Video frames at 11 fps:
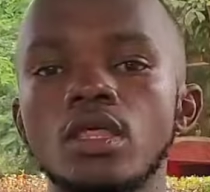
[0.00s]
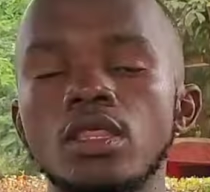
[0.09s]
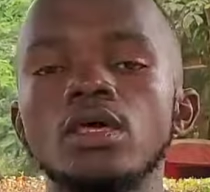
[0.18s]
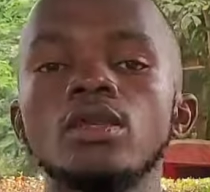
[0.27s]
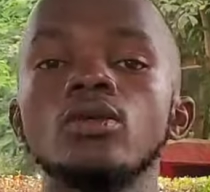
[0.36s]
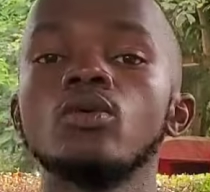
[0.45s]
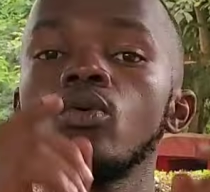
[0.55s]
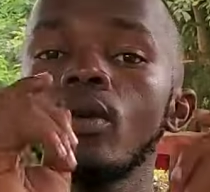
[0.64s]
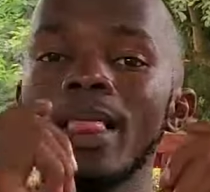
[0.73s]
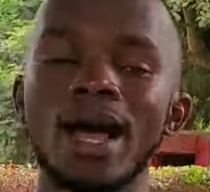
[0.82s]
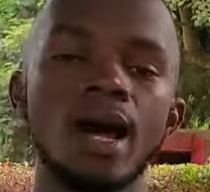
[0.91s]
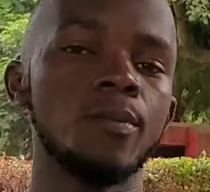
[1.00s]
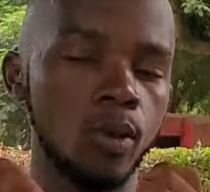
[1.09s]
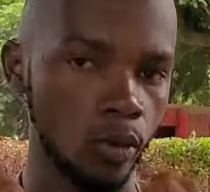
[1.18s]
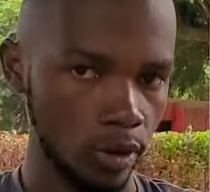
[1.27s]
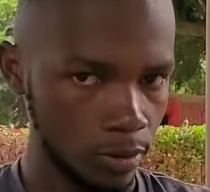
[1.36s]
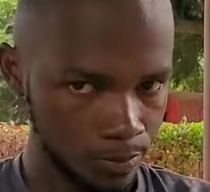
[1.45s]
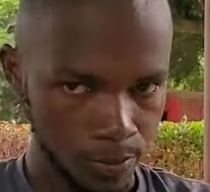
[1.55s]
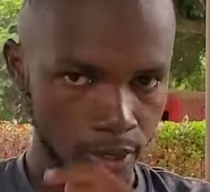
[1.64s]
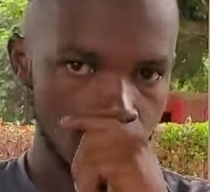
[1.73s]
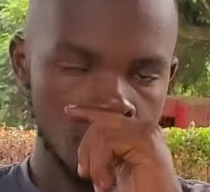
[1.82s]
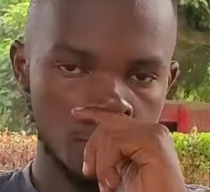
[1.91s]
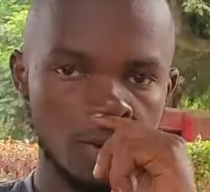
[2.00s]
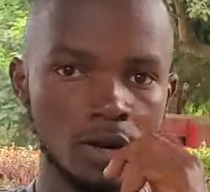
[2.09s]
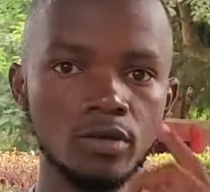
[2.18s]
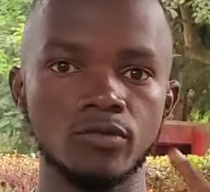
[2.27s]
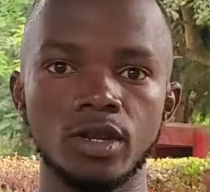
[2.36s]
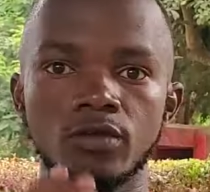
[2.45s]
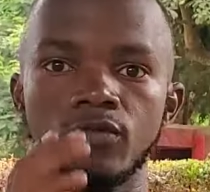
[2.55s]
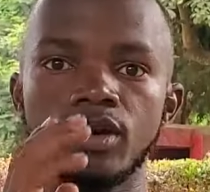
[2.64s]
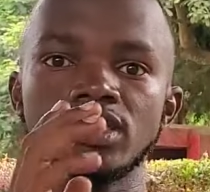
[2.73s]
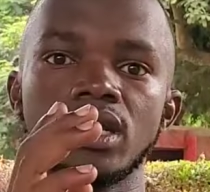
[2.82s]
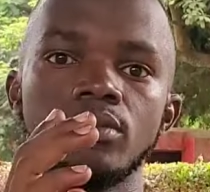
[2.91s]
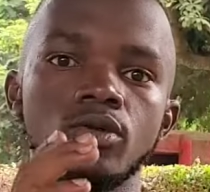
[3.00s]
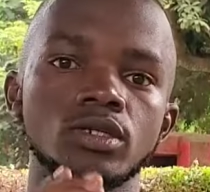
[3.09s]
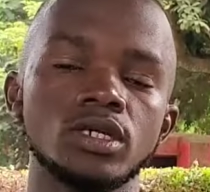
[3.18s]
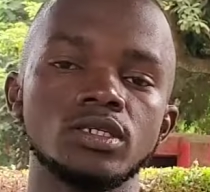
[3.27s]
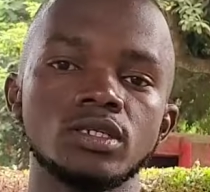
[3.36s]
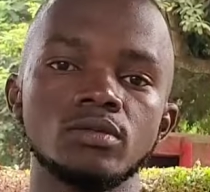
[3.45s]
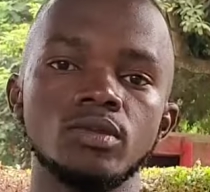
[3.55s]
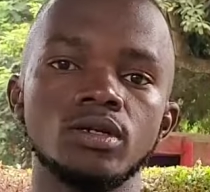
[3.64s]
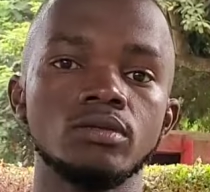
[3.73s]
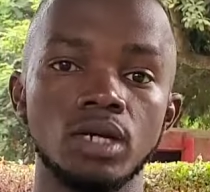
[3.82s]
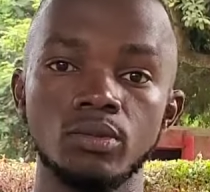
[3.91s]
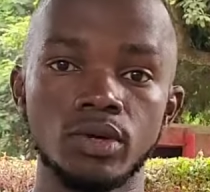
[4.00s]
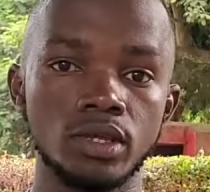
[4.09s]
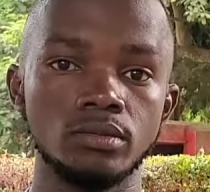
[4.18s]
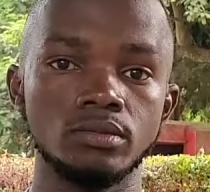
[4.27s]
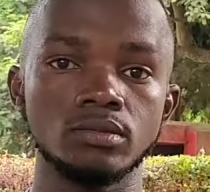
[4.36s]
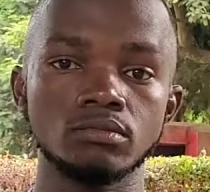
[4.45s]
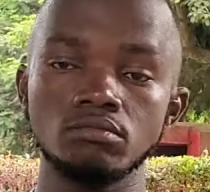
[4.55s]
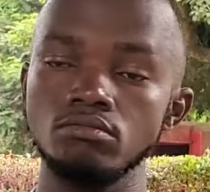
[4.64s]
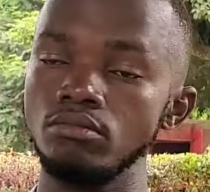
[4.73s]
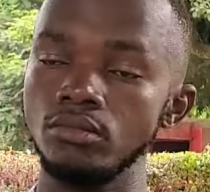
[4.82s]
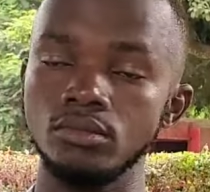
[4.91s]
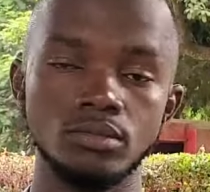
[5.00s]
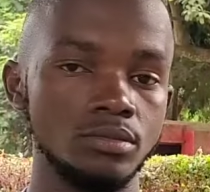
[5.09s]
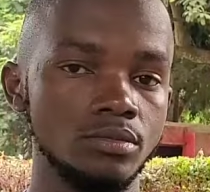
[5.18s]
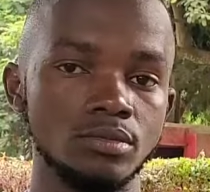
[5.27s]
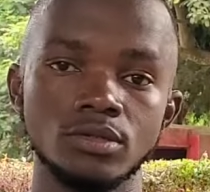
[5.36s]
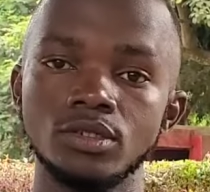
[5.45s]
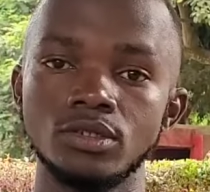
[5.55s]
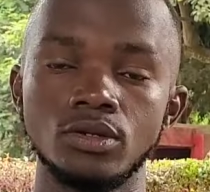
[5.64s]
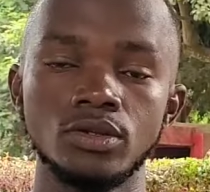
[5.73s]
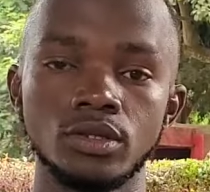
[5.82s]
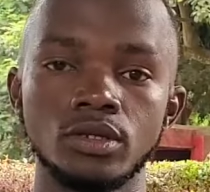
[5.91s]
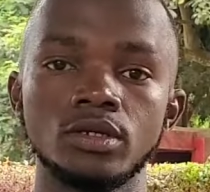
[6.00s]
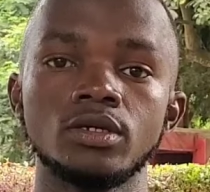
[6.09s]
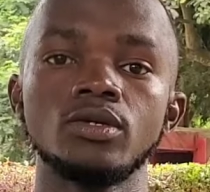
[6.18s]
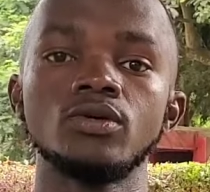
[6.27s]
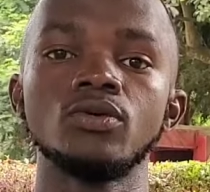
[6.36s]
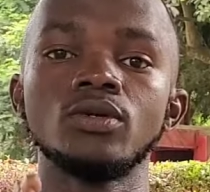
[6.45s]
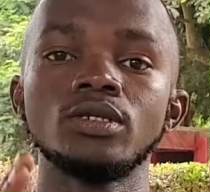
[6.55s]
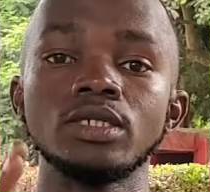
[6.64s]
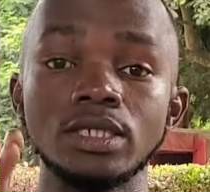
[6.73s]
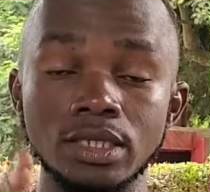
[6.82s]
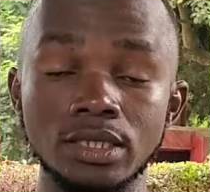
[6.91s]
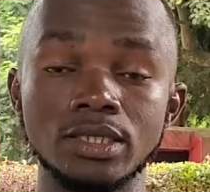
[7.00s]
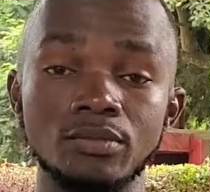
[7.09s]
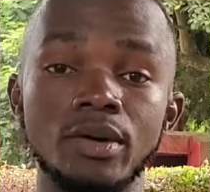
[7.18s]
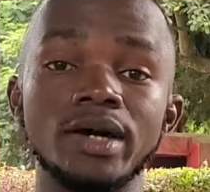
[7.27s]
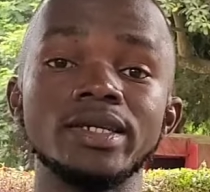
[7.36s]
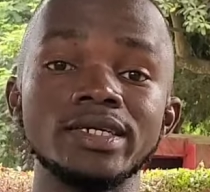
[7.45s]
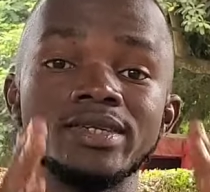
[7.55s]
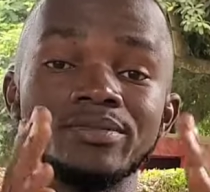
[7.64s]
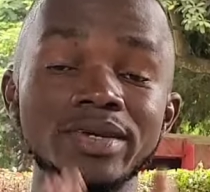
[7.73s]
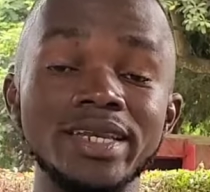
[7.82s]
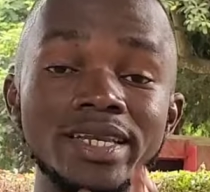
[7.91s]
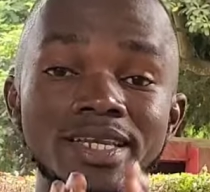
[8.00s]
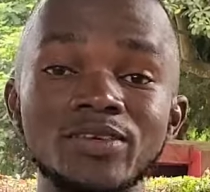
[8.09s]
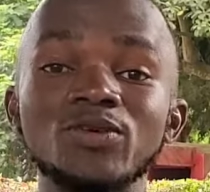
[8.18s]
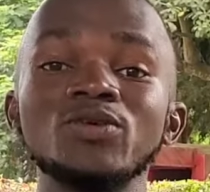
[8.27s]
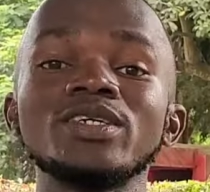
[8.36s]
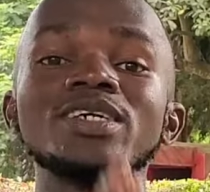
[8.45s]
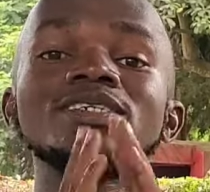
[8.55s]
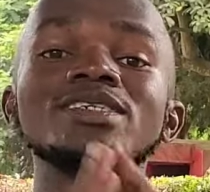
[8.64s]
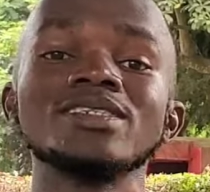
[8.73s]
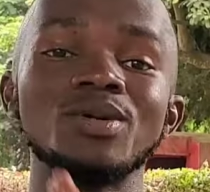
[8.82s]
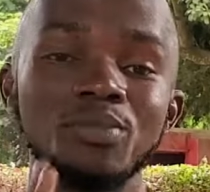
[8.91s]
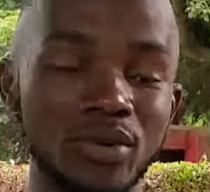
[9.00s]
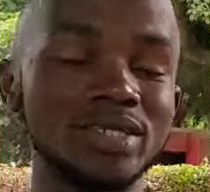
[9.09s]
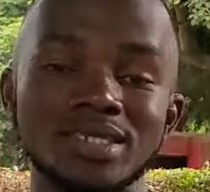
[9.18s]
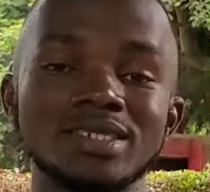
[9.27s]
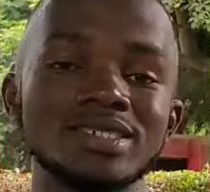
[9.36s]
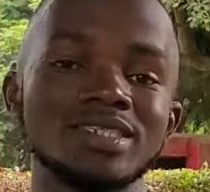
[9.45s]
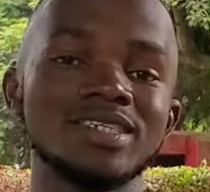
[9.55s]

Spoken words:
then you upload. But now if you're like focusing about getting the money, my brother, don't think you will get the money immediately. You will get disappointed.